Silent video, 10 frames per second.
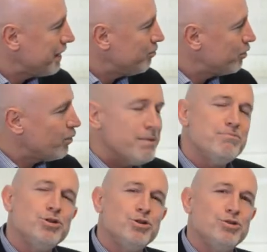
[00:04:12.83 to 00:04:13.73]
But what
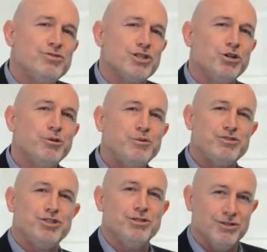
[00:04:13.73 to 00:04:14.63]
moves a group of
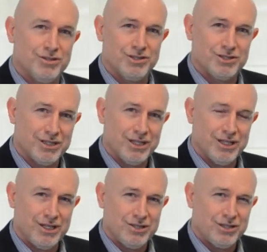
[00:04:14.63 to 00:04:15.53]
students
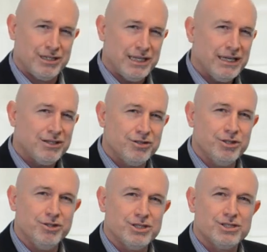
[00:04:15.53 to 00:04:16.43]
to think
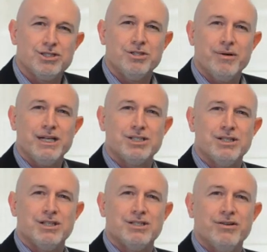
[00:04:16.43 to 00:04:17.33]
through the
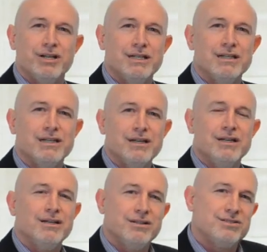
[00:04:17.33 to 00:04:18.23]
situation that they're in
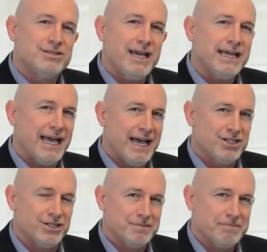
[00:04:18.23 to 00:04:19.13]
and to take
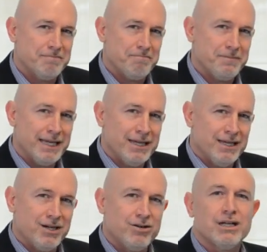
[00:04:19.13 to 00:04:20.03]
action?
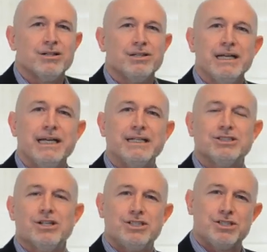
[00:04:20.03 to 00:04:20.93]
And critical thinking
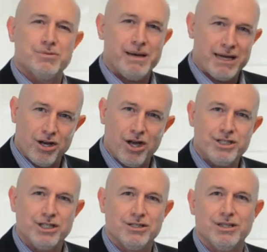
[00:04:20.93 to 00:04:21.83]
is not just about
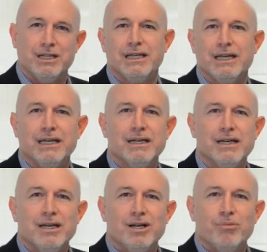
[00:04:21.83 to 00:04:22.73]
logical thinking,
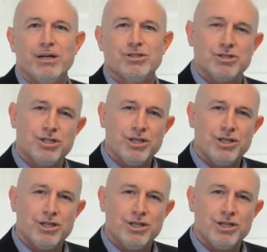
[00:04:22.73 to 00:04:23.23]
but it's also